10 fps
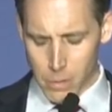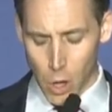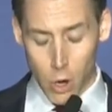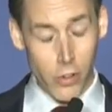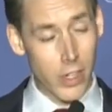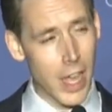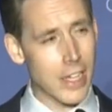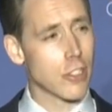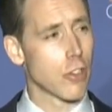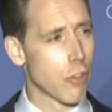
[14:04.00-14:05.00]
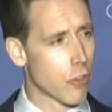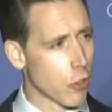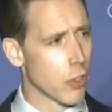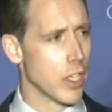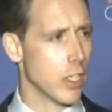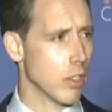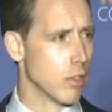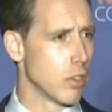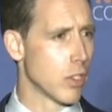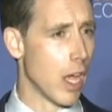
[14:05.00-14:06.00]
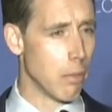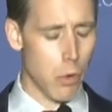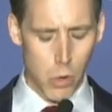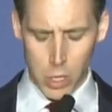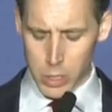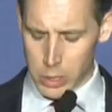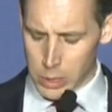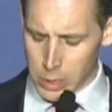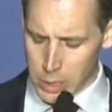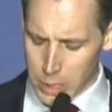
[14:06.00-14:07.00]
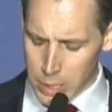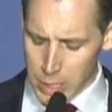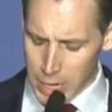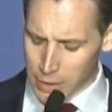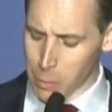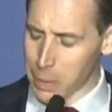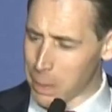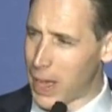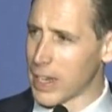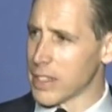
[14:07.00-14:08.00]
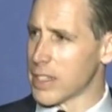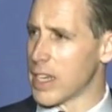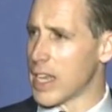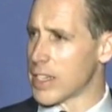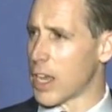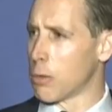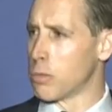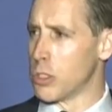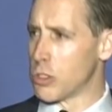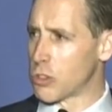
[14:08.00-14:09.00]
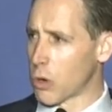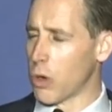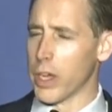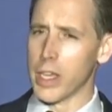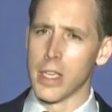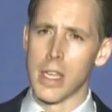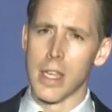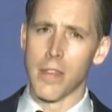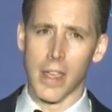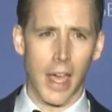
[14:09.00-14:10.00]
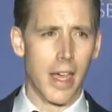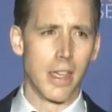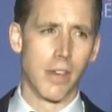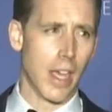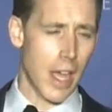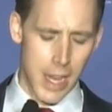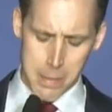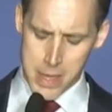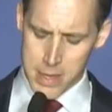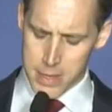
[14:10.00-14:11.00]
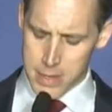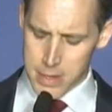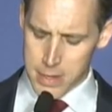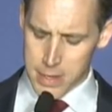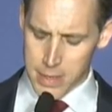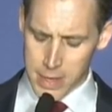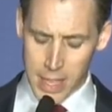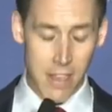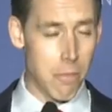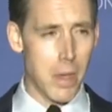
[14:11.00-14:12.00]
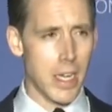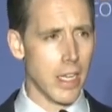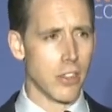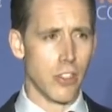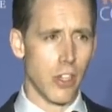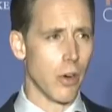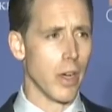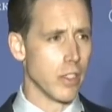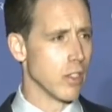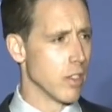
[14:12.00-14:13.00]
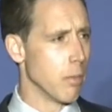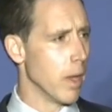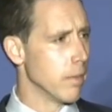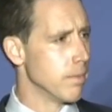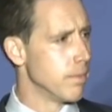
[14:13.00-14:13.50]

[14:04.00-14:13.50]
Over the last 30 years and more, government policy has helped destroy the kind of economy that gave meaning to generations of men.